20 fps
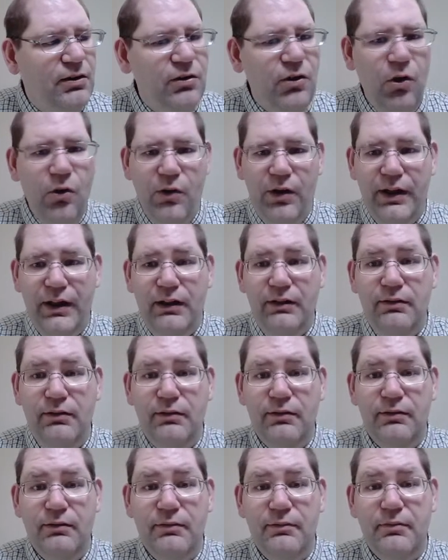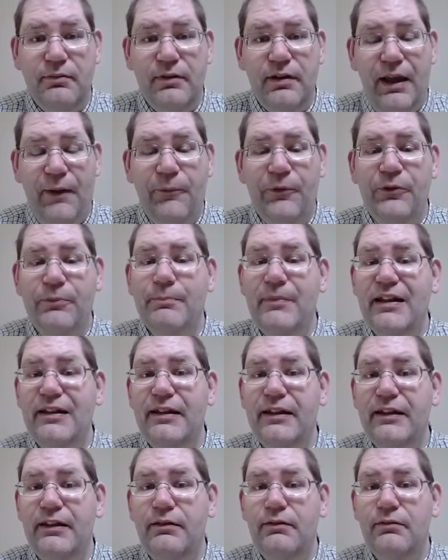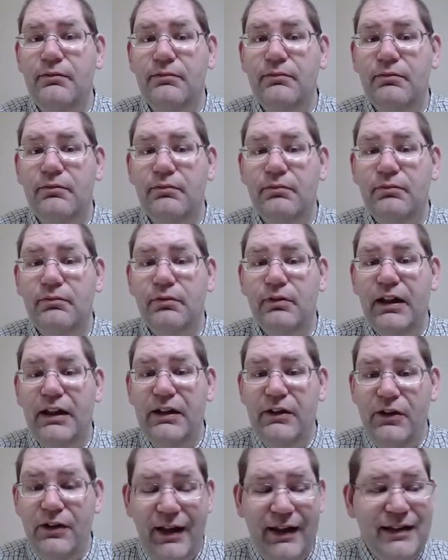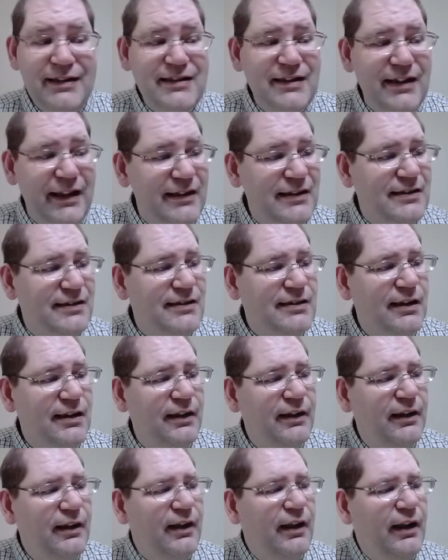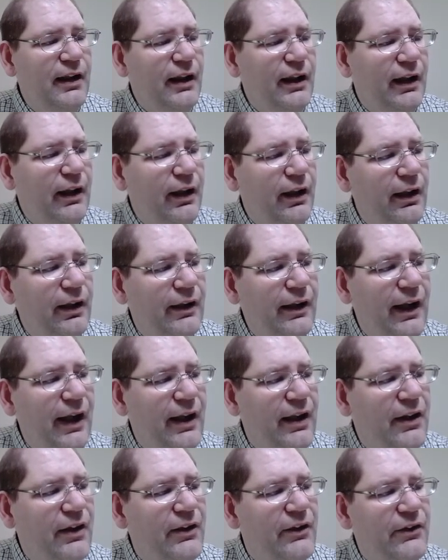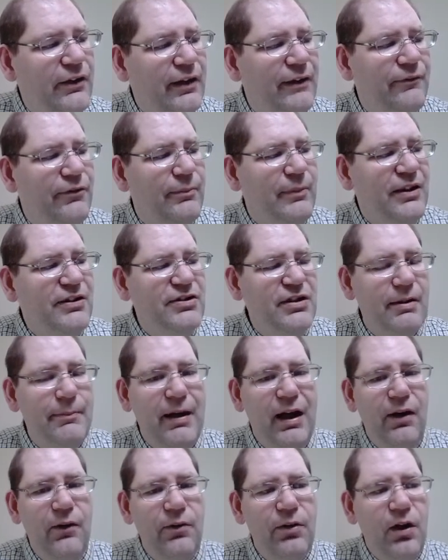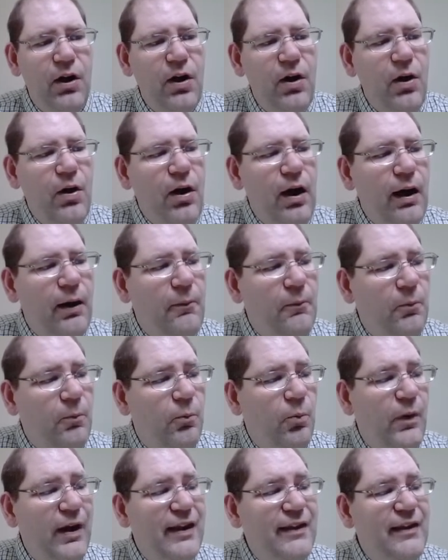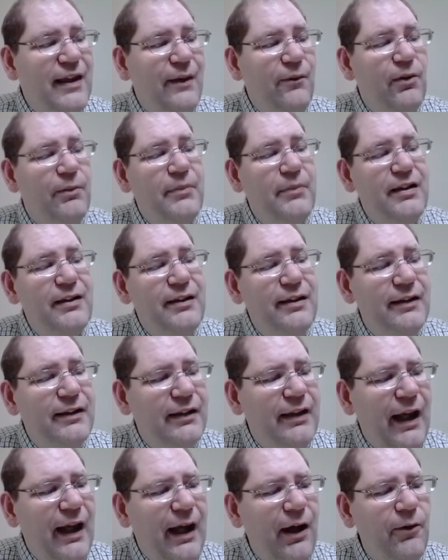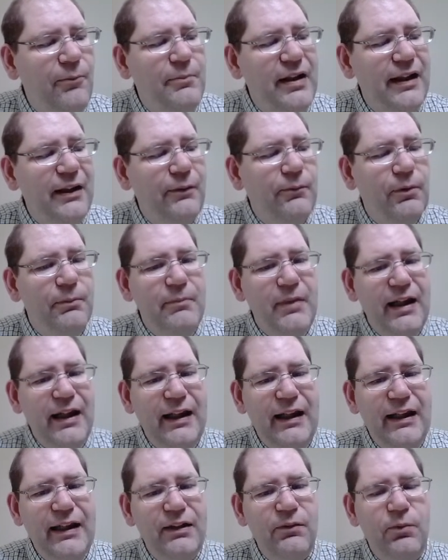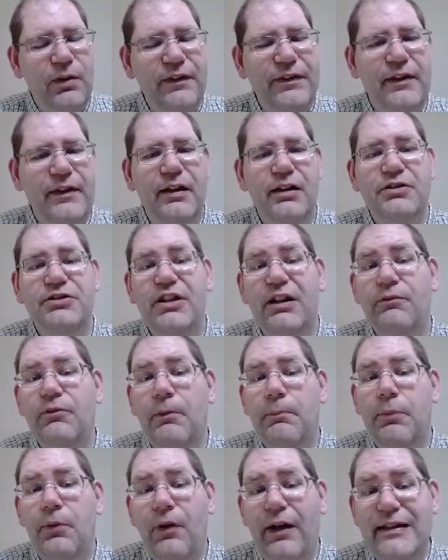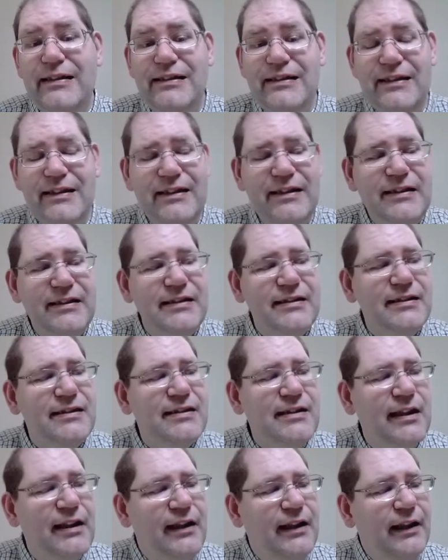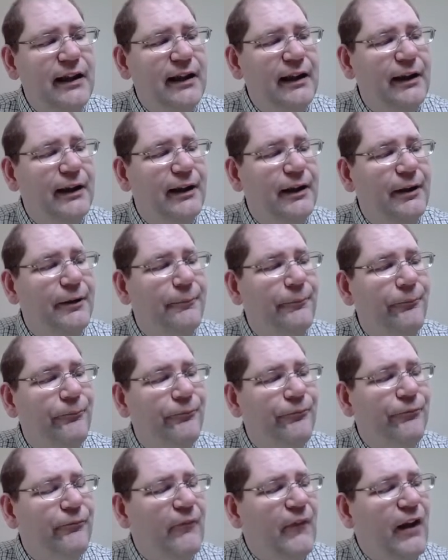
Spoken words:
coin that was minted in the United States. It has information about when they were minted, how many were made, what their general price is, and